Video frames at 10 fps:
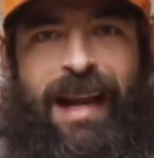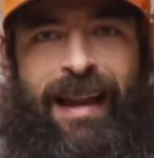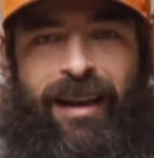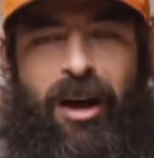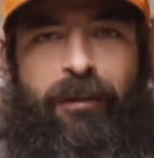that
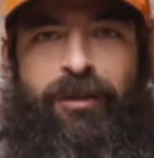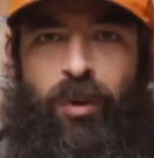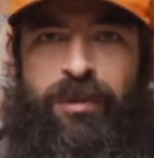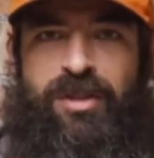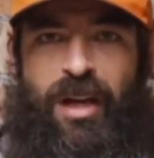I loved
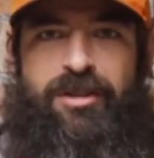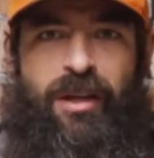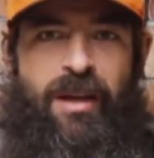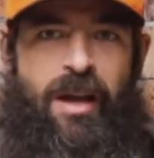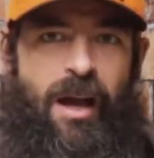on such
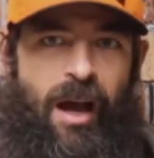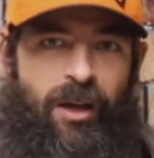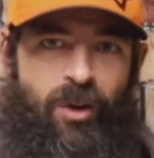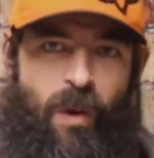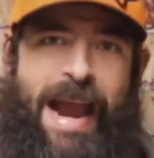a
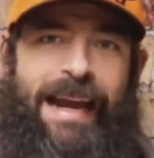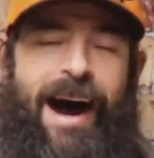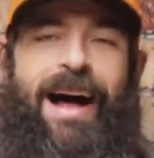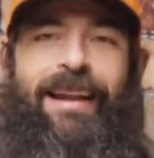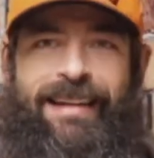great
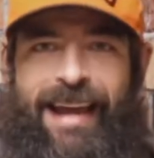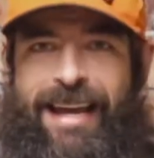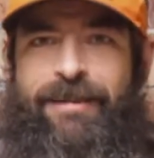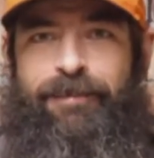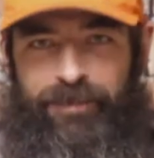
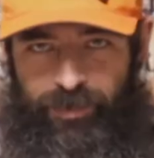holiday.